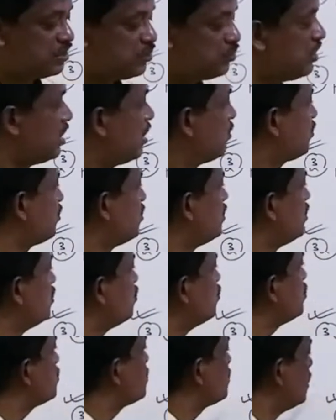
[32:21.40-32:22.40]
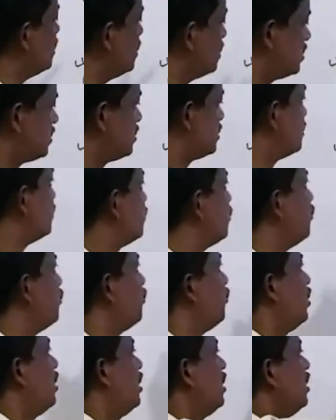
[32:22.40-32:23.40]
we have to use this
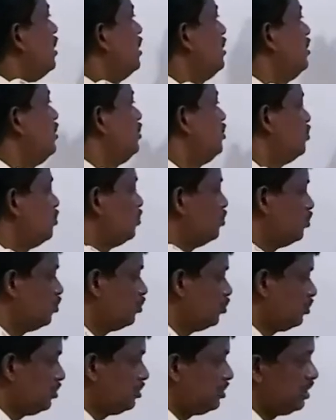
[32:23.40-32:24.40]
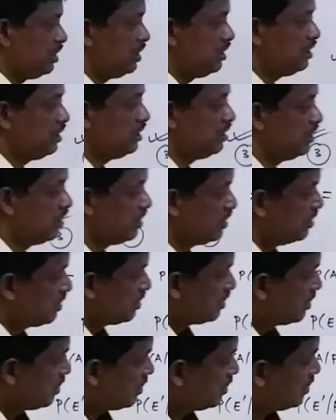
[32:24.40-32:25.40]
1, 2, 3.
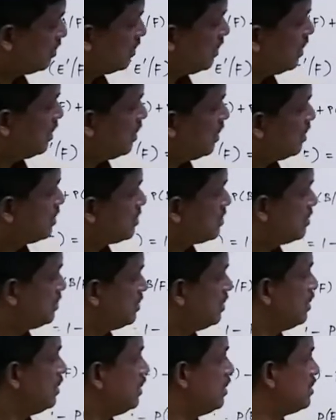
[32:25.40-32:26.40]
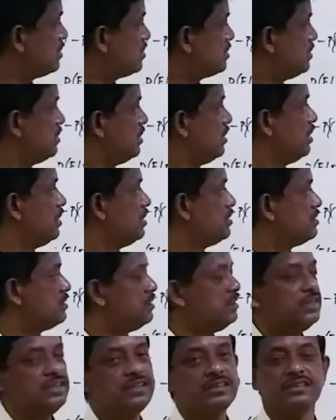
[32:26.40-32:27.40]
These
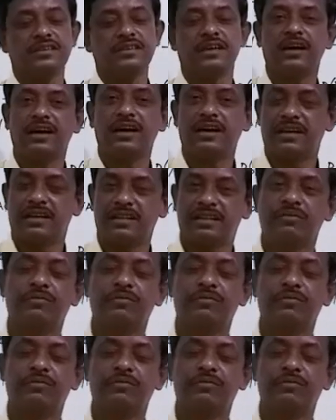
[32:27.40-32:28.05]
are the